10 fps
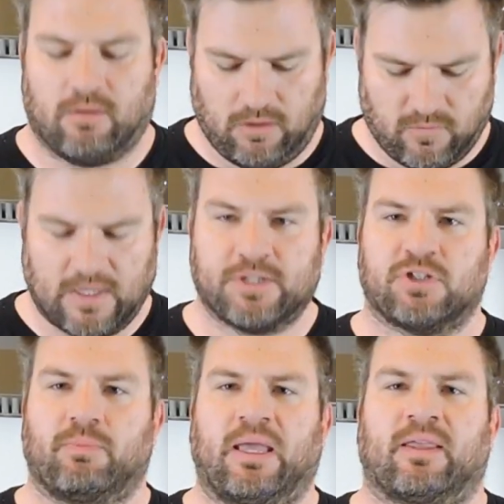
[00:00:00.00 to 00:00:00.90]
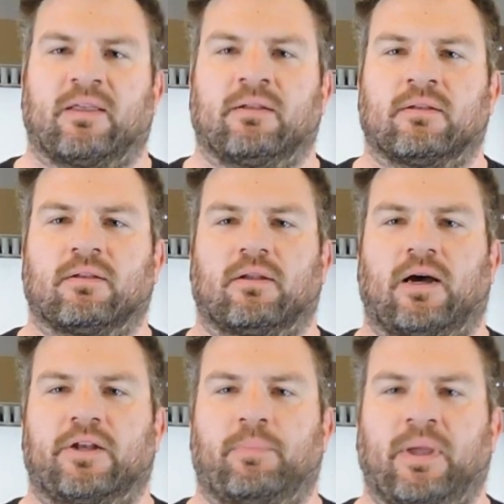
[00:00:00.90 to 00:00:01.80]
You've got your bacon
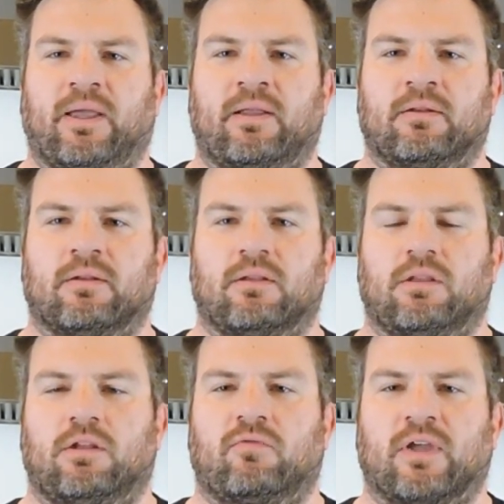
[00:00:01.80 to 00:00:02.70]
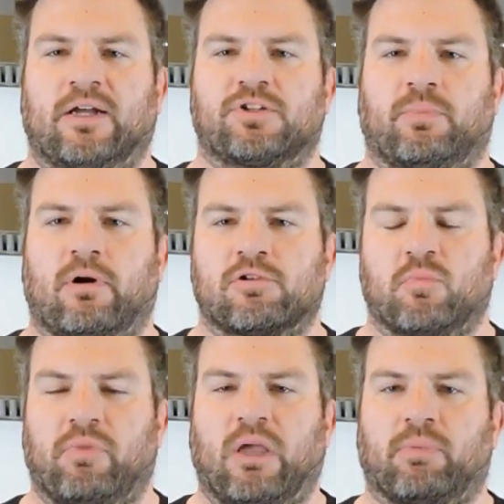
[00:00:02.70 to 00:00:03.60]
on your pan, you've got your
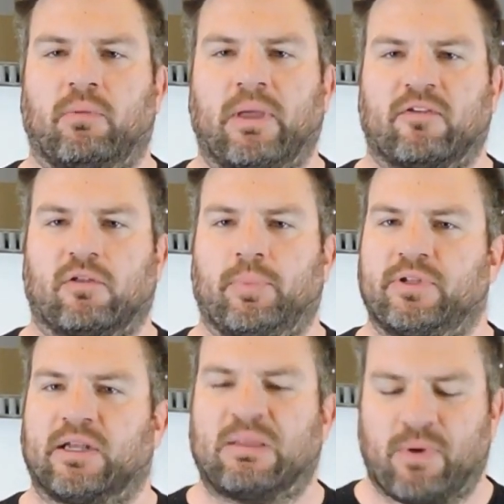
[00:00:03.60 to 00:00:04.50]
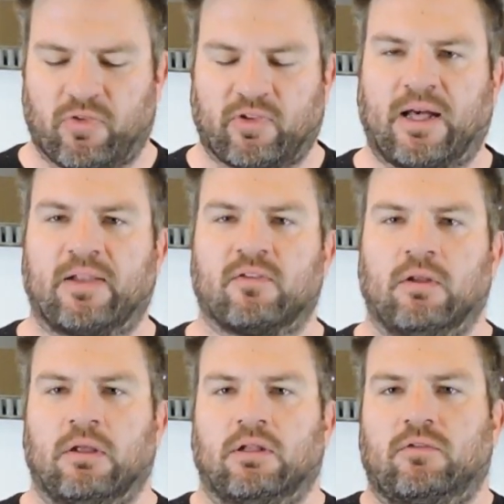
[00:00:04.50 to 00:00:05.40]
parchment paper basically protecting both sides,
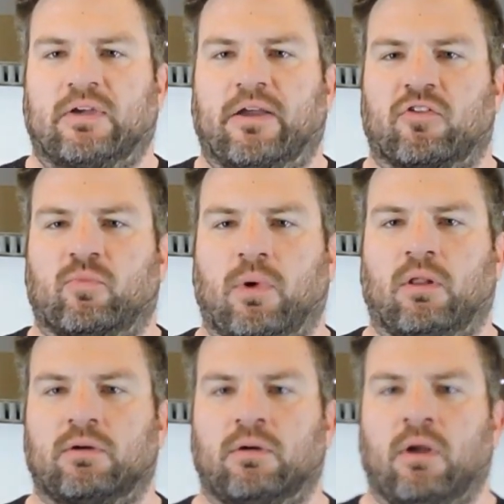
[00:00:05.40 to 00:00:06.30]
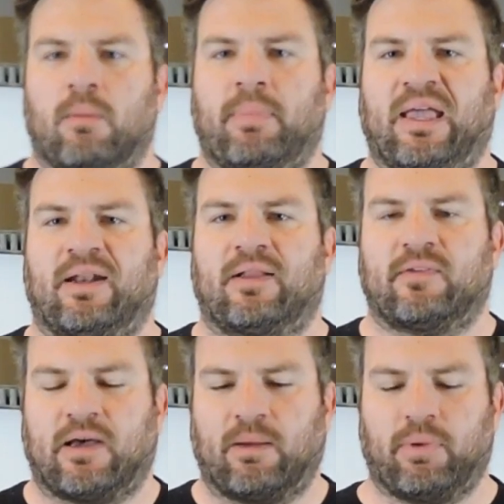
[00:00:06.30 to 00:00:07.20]
you've got your smaller pan on
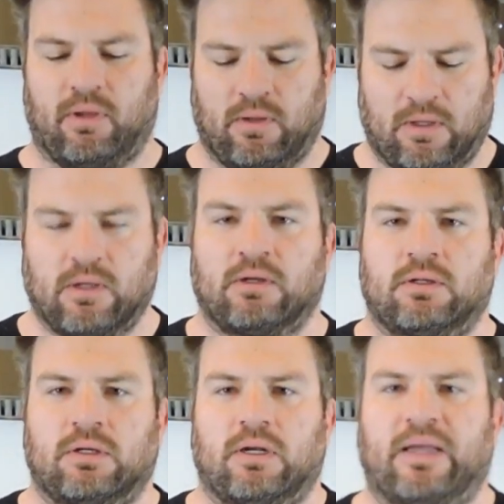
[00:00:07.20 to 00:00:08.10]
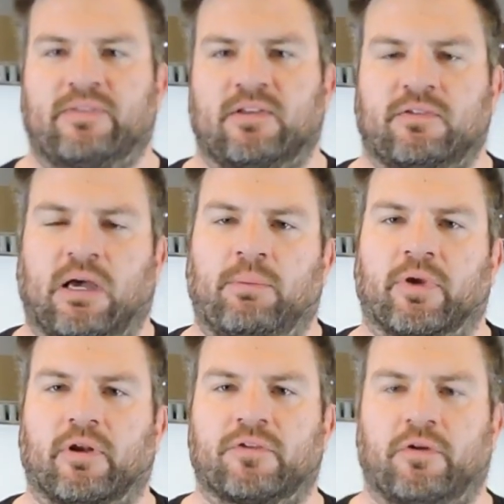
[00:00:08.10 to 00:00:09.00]
top. At this time,
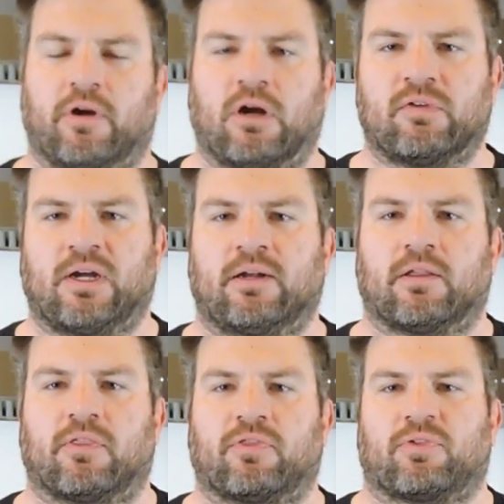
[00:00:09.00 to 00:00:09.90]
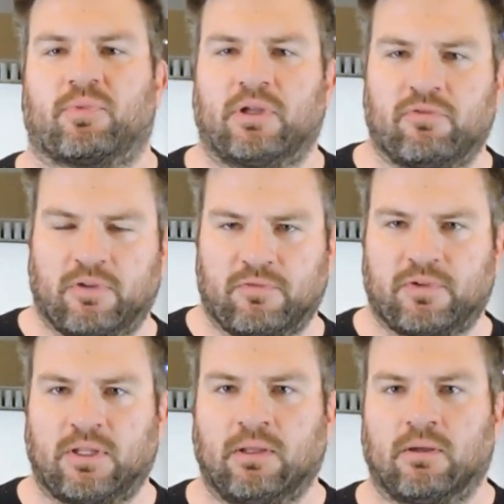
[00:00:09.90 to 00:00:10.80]
you're going to turn your oven on to
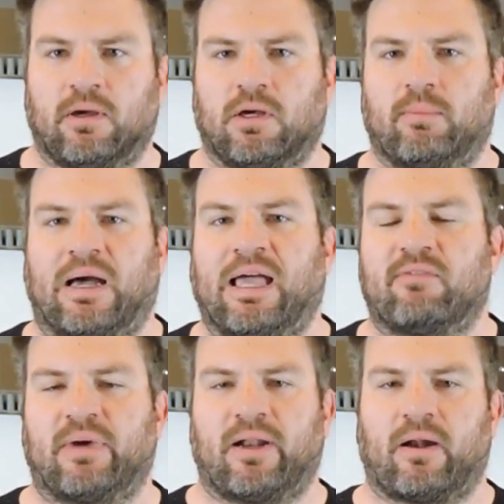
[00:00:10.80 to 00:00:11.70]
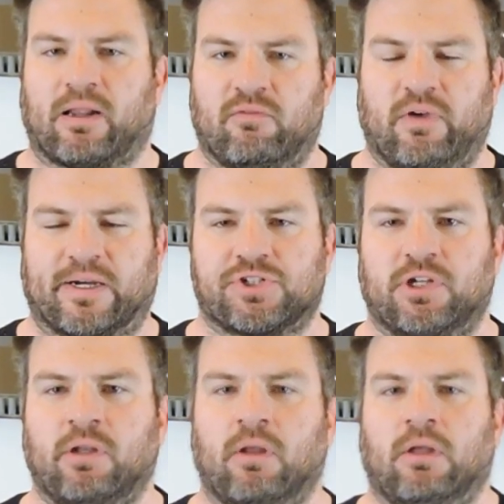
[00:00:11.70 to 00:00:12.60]
350. I have mine on
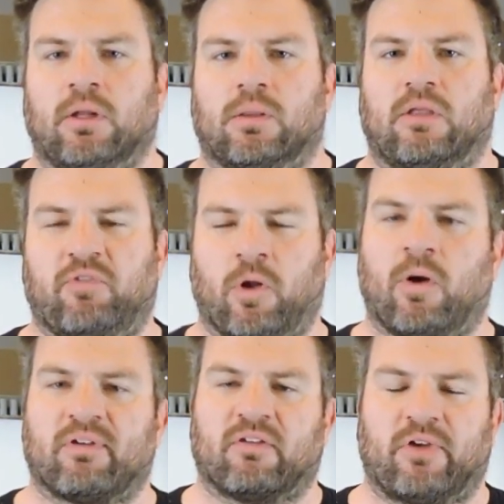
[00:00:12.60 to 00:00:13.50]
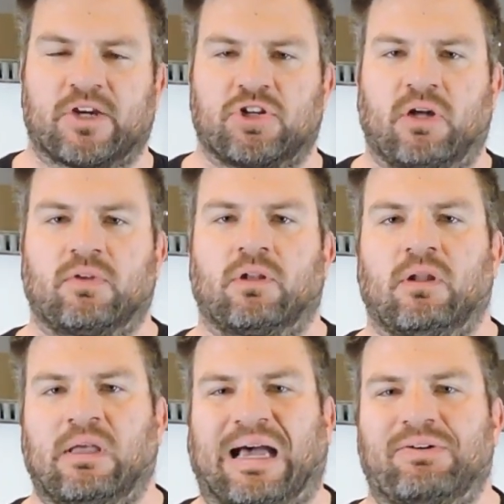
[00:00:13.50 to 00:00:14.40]
convection. If you don't have a convection
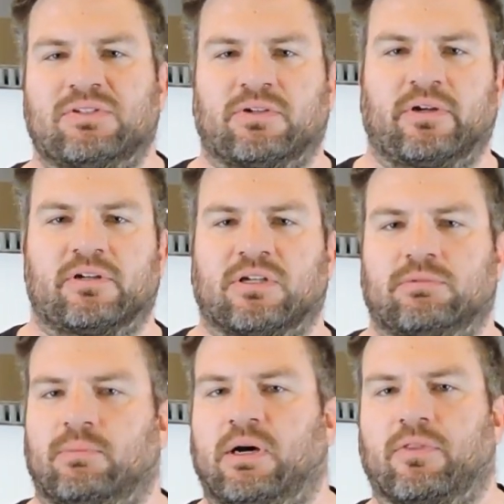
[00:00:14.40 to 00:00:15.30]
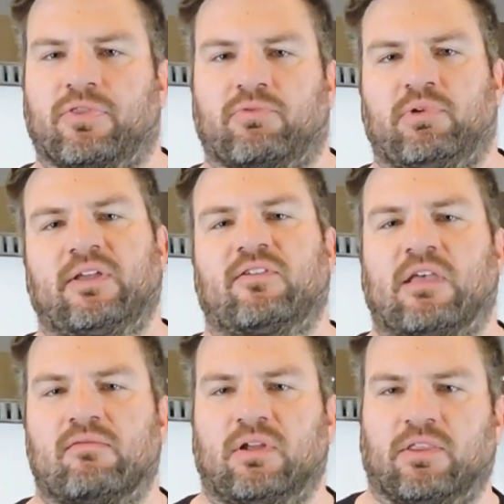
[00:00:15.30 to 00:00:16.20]
oven, I would turn yours up to about
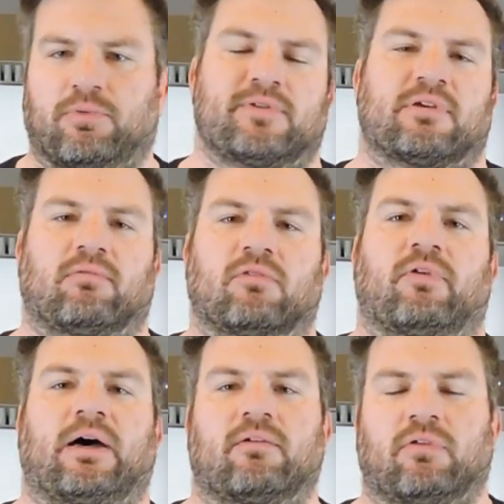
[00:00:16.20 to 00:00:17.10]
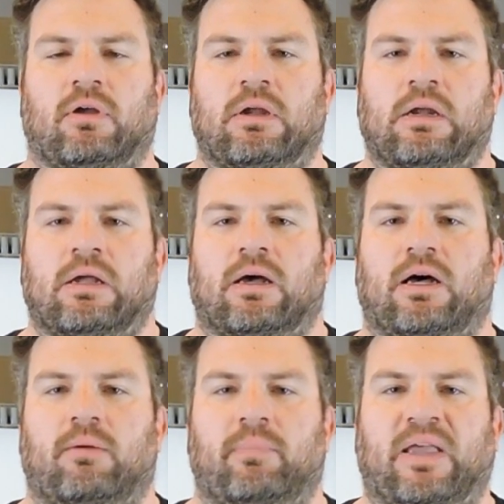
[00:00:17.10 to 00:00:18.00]
370,
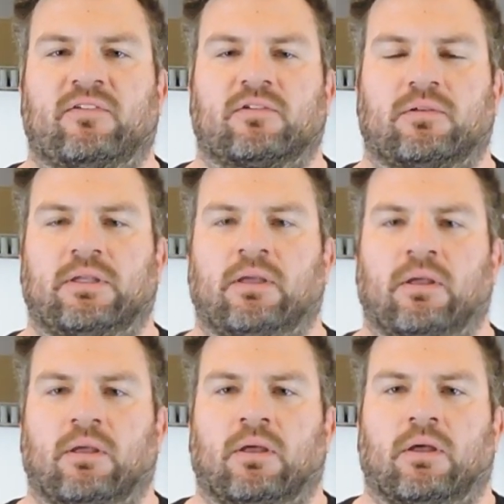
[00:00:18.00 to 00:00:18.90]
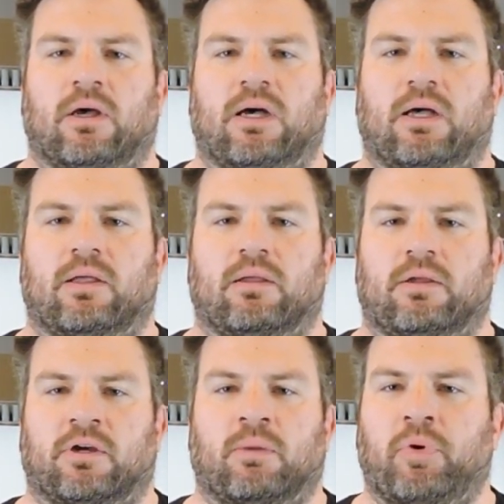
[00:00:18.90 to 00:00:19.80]
375. Basically,
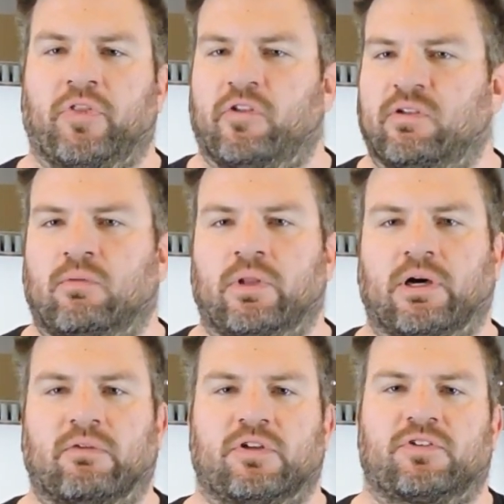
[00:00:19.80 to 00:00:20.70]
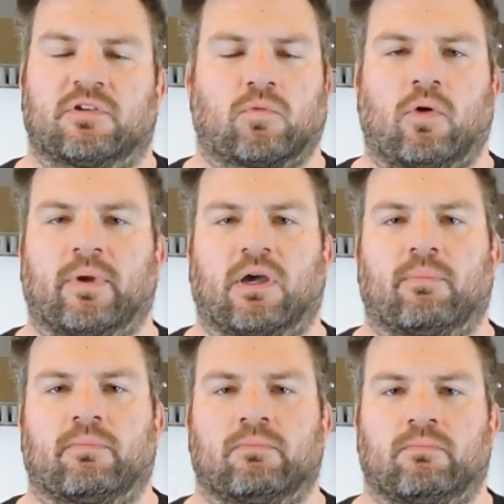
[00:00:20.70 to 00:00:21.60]
you're going to put this in when the oven is just warming up.